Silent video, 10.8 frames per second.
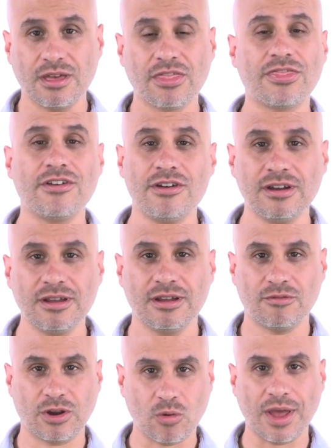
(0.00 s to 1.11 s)
Third
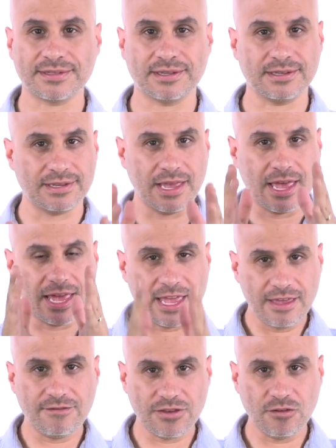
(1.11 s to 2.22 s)
request is
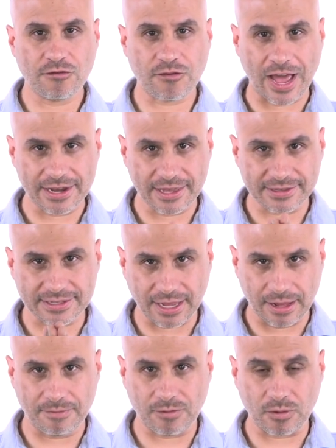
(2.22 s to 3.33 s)
if you find this is
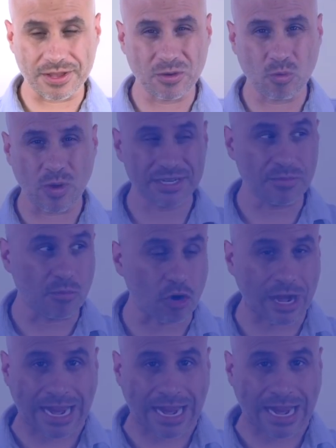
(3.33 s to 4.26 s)
helpful and you want more